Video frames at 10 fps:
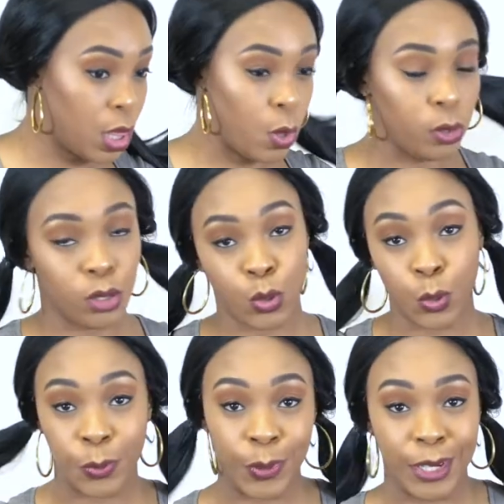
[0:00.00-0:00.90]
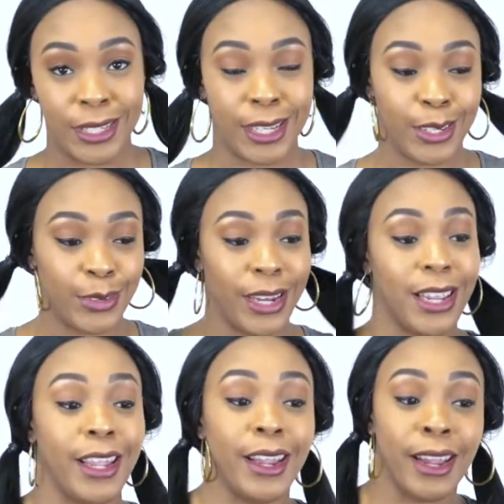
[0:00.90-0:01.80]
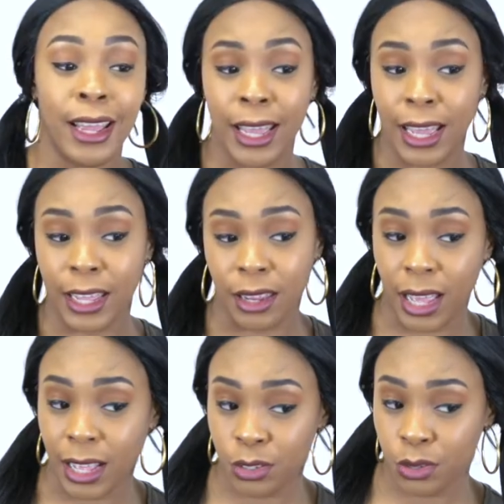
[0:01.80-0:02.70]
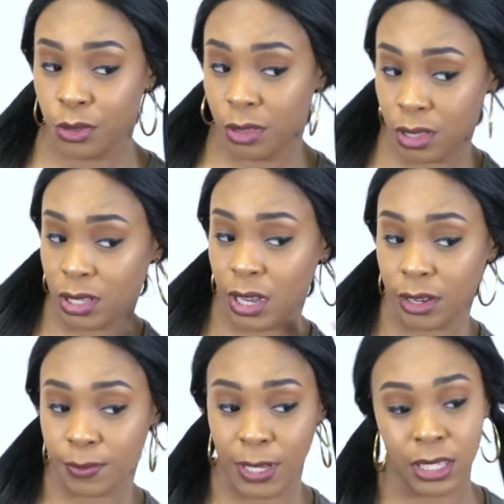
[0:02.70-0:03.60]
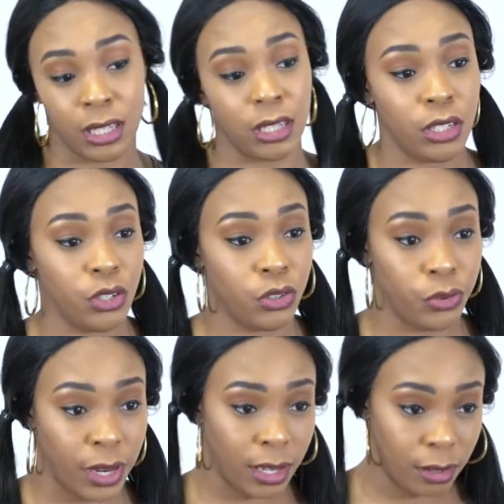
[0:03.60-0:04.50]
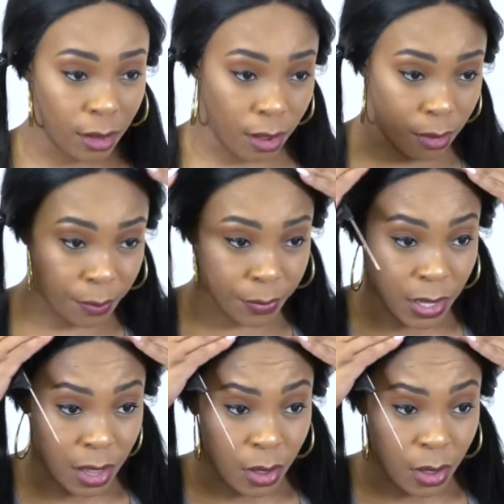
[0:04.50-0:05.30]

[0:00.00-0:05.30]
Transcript: those two ponytails right here and as you know this hair is basically straight um